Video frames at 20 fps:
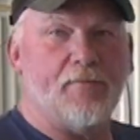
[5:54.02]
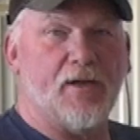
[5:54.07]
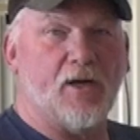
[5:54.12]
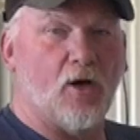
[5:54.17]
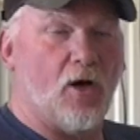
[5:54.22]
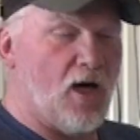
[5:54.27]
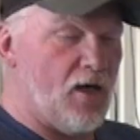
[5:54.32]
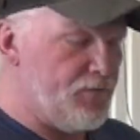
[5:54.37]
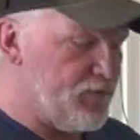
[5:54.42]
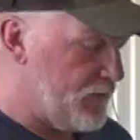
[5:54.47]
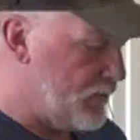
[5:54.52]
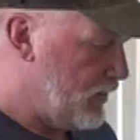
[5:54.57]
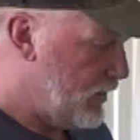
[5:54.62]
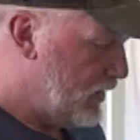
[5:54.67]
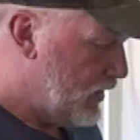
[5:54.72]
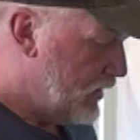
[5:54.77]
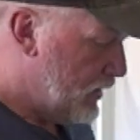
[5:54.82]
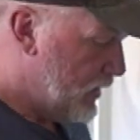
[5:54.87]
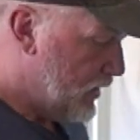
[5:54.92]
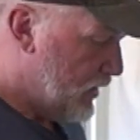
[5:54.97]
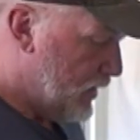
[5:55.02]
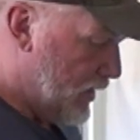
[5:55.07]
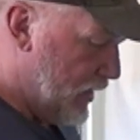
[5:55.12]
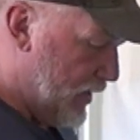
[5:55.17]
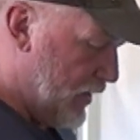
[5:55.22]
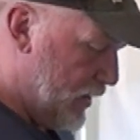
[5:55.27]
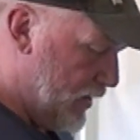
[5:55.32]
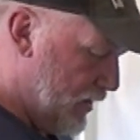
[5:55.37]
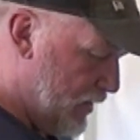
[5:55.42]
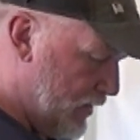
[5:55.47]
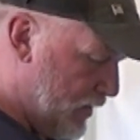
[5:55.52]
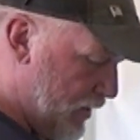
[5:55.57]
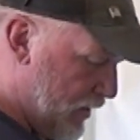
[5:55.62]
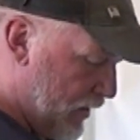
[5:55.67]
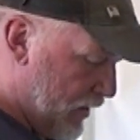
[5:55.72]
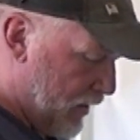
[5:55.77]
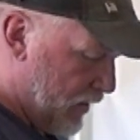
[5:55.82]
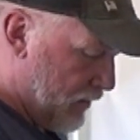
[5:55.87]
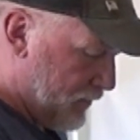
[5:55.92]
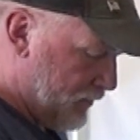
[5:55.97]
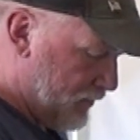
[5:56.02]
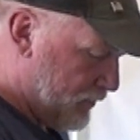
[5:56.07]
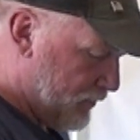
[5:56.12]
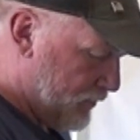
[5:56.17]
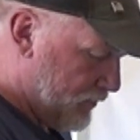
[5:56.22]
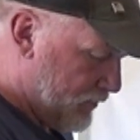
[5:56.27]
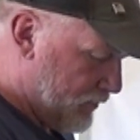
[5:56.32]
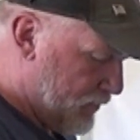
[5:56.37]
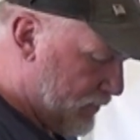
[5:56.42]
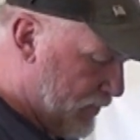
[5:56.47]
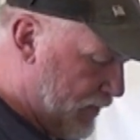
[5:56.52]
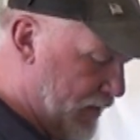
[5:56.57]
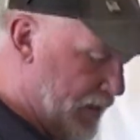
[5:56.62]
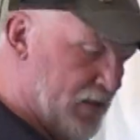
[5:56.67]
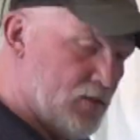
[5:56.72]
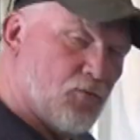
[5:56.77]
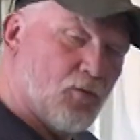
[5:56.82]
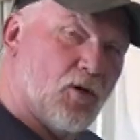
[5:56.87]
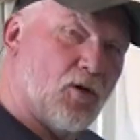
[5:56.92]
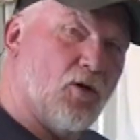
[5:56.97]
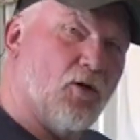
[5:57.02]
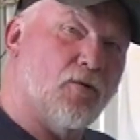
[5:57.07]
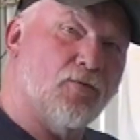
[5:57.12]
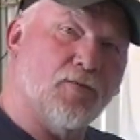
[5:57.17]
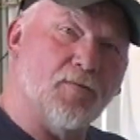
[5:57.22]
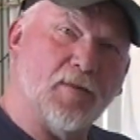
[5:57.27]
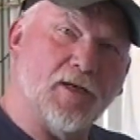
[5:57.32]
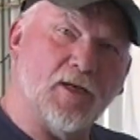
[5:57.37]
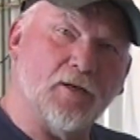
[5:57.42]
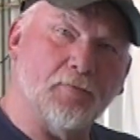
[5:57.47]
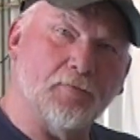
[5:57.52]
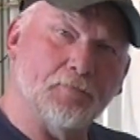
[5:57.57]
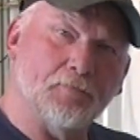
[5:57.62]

it off, and we'll go from there.